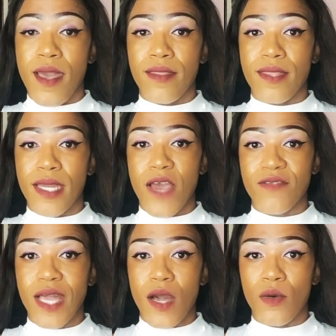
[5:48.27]
Then
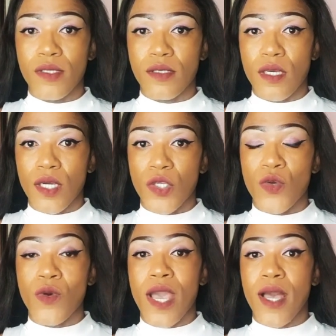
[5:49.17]
after hours,
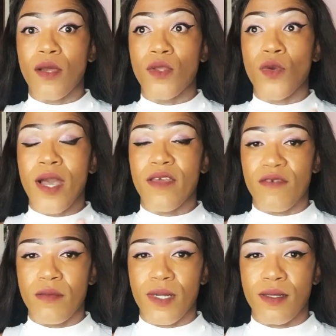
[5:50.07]
you are a
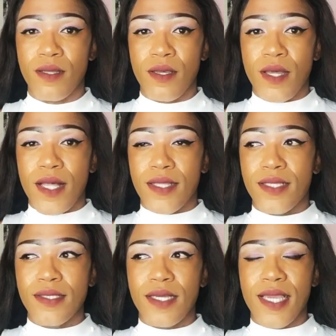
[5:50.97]
female.
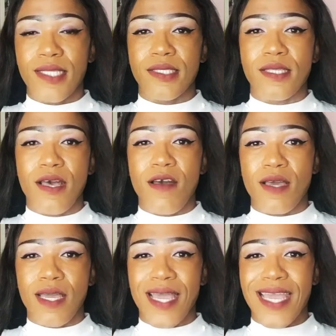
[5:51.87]
This thing is,
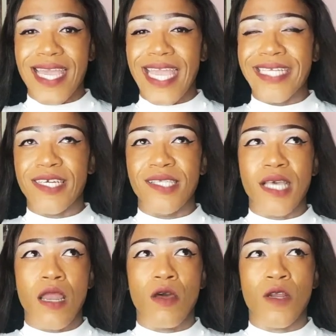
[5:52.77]
it creates
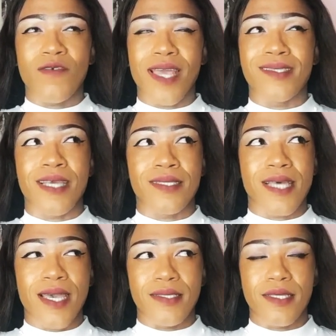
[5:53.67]
a lot of
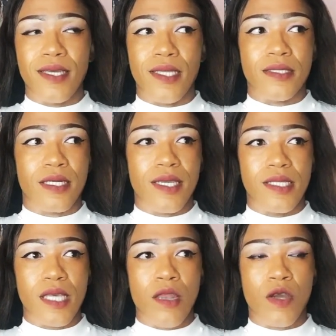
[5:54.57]
anxiety. It
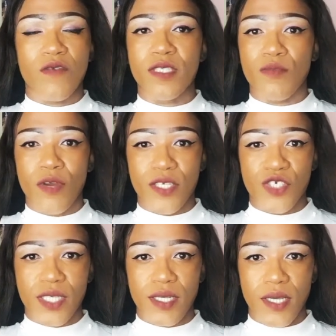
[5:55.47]
creates a lot of
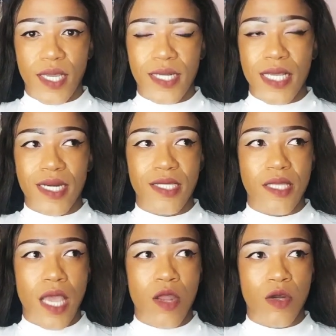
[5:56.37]
depression. It creates
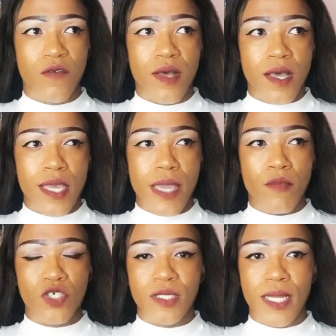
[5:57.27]
a lot of
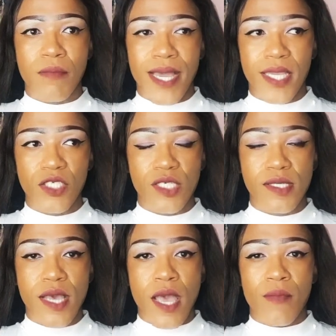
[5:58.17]
emotional
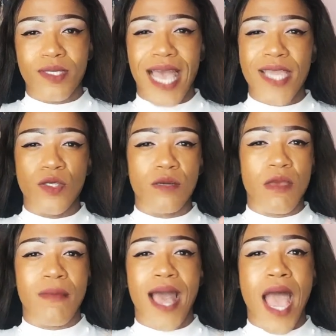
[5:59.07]
baggages. Because I do
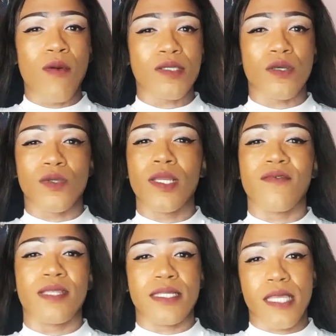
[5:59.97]
remember I was also
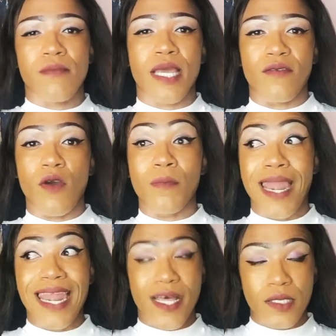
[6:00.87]
living the same life on my
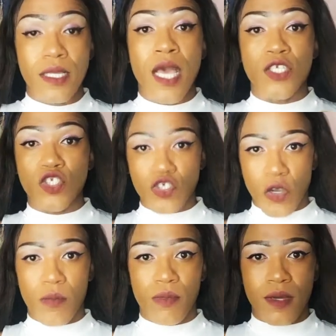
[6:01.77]
last
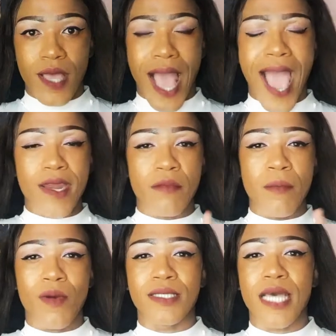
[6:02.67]
job. I
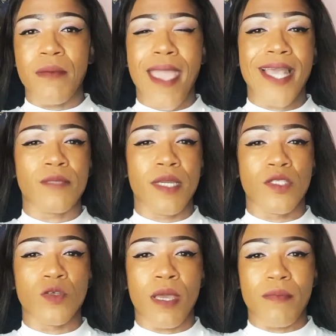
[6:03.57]
remember one time explaining
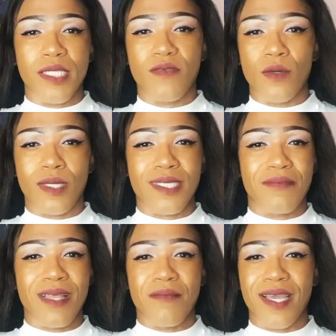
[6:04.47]
to my best friend one
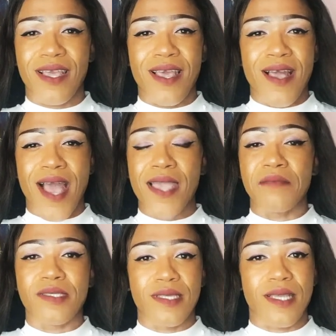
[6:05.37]
time, I'm like, I
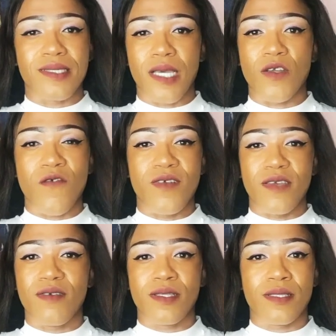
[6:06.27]
am sick and tired of
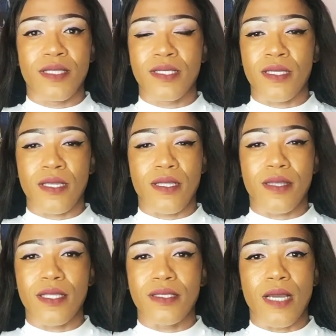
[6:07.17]
living
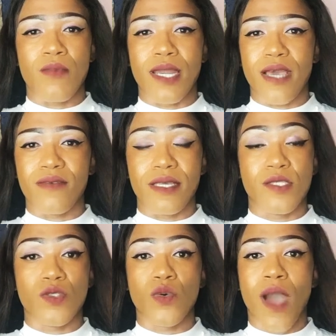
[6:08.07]
this double life.
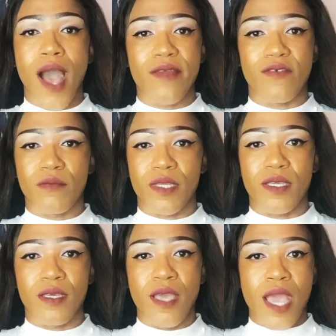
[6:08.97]
It's too hard for me.
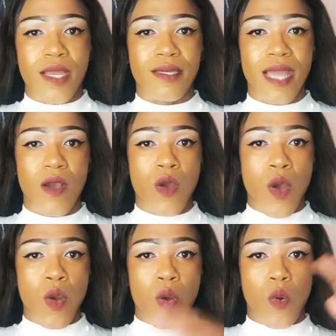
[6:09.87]
Now,
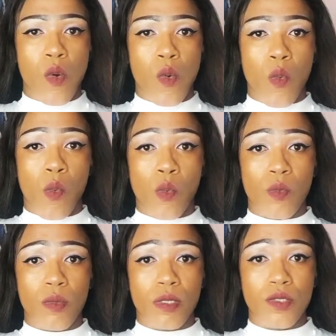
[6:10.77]

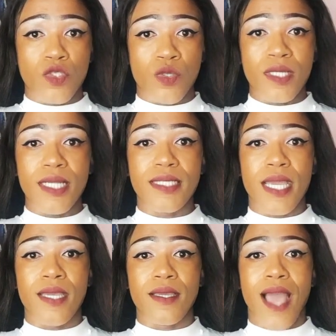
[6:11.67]
during the
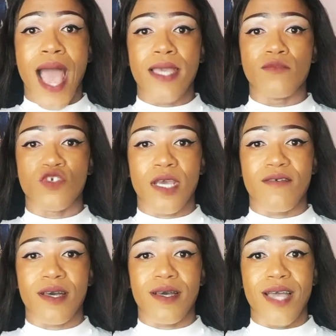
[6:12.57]
day, I am Trevor.